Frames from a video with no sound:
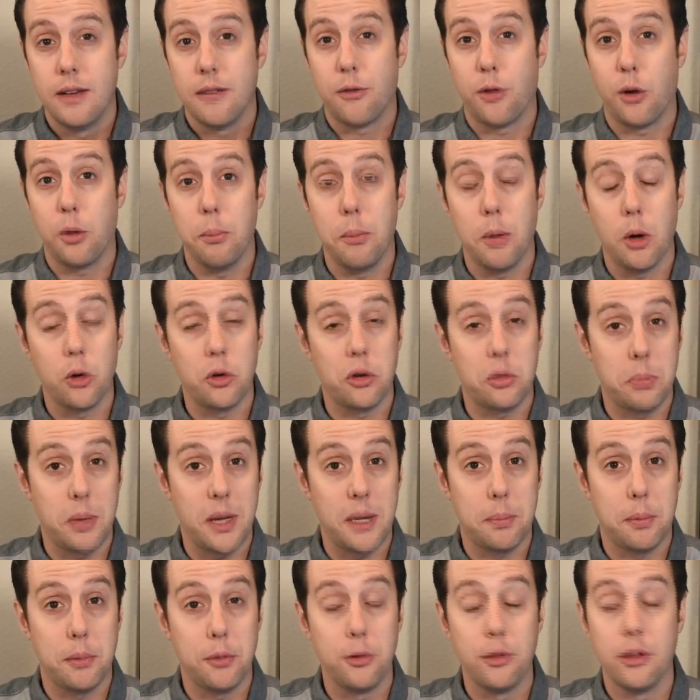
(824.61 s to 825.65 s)
For most
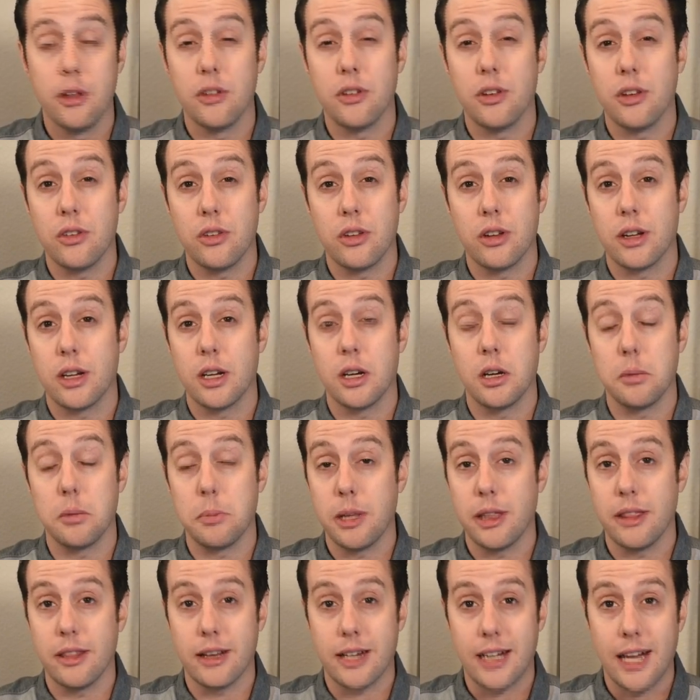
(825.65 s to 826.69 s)
people, this isn't going to
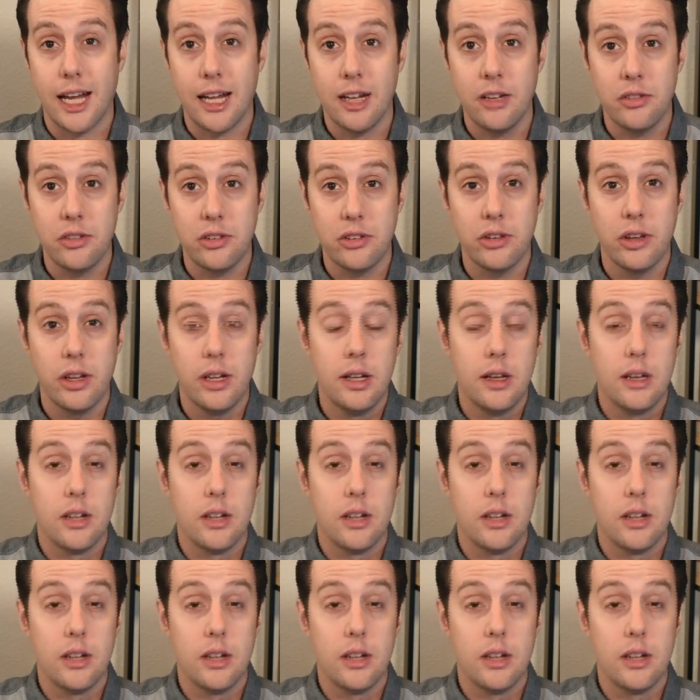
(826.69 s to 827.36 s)
be the case,